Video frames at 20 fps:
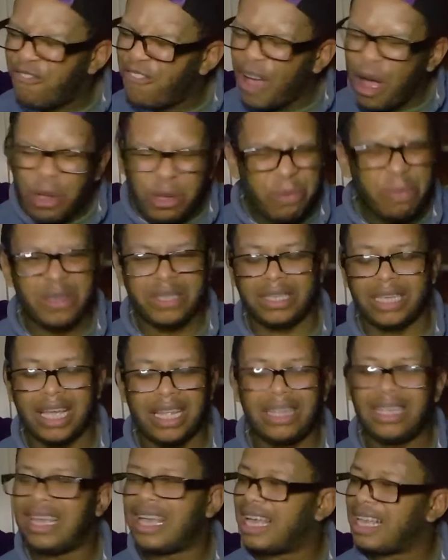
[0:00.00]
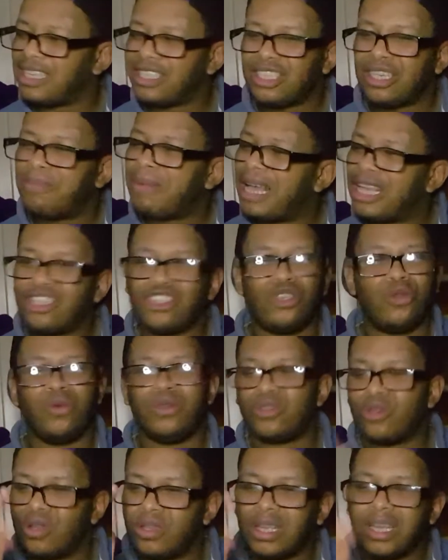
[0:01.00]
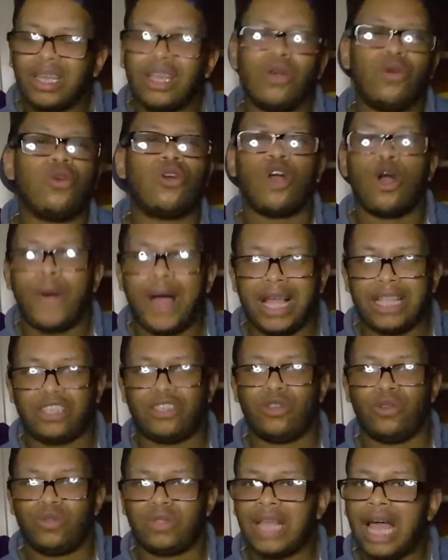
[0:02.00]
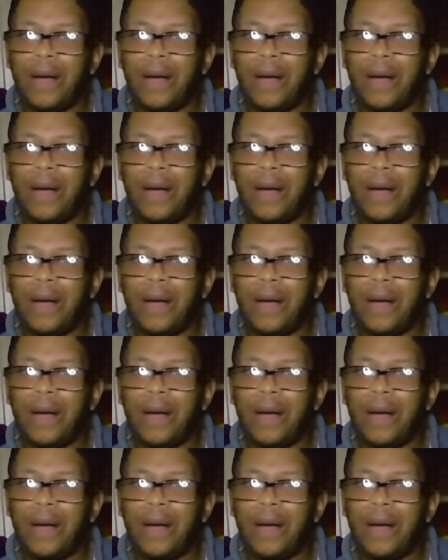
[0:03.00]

1000%, yeah, Zamatsu is going to kill Goatsu.